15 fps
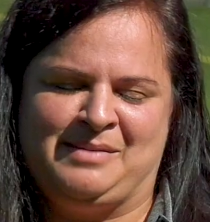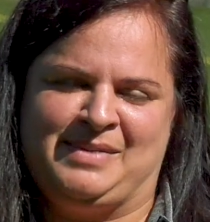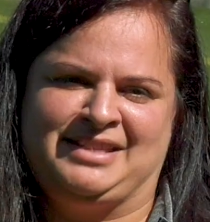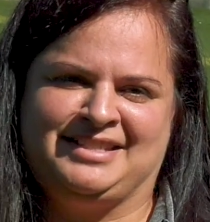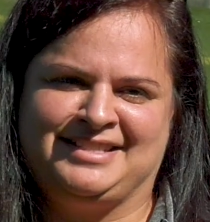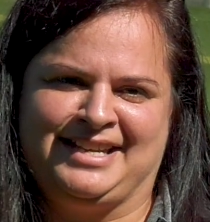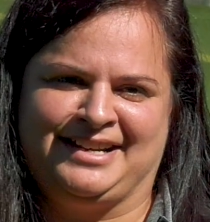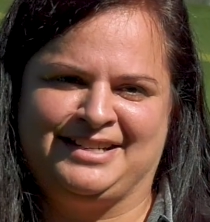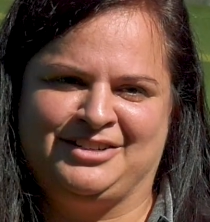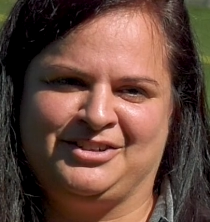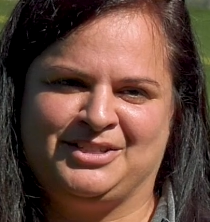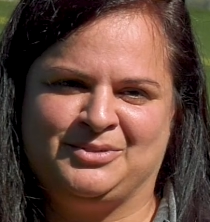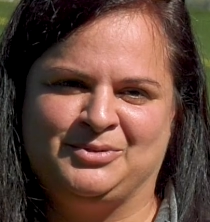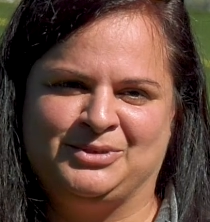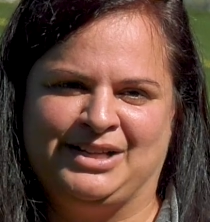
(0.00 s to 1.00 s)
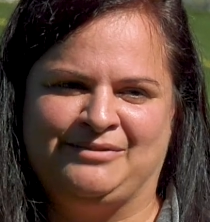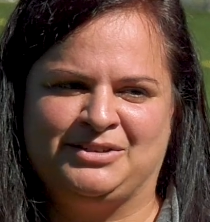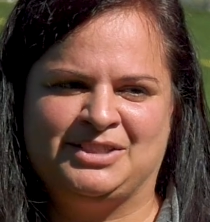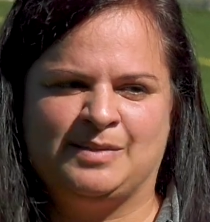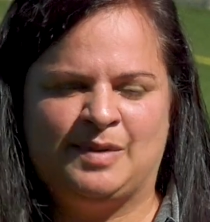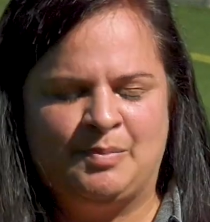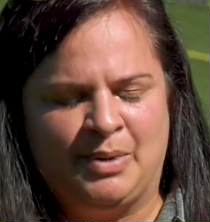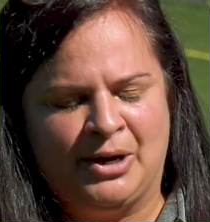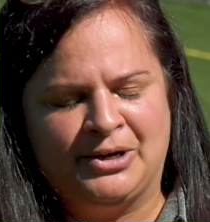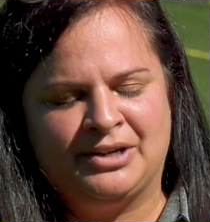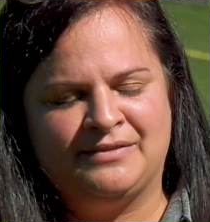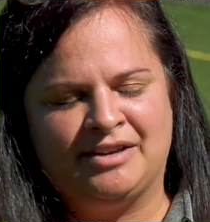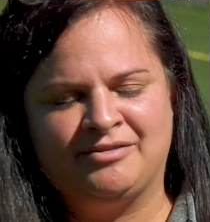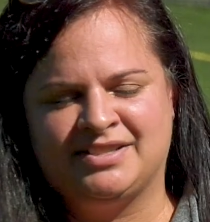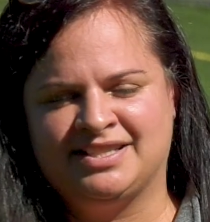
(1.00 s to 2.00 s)
I'm at the secondary school level, to be part
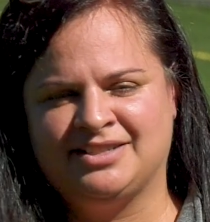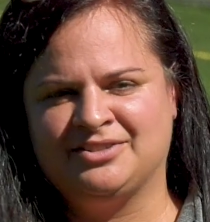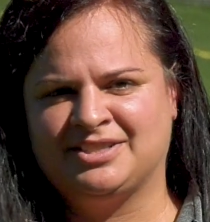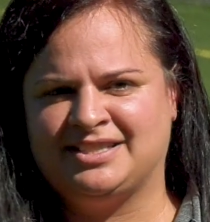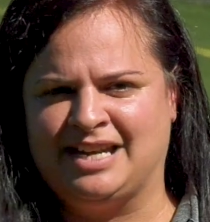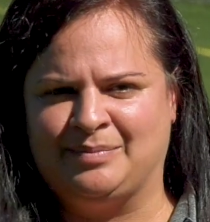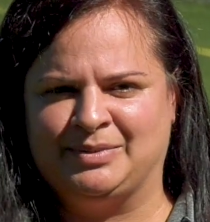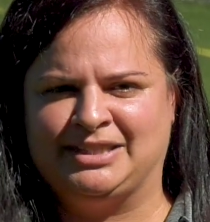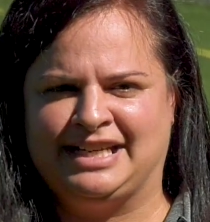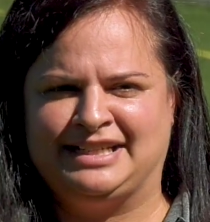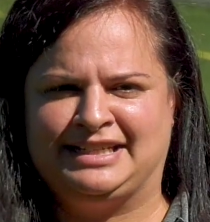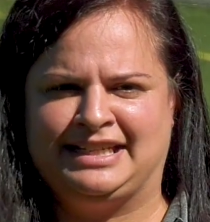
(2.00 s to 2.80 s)
of every single step with that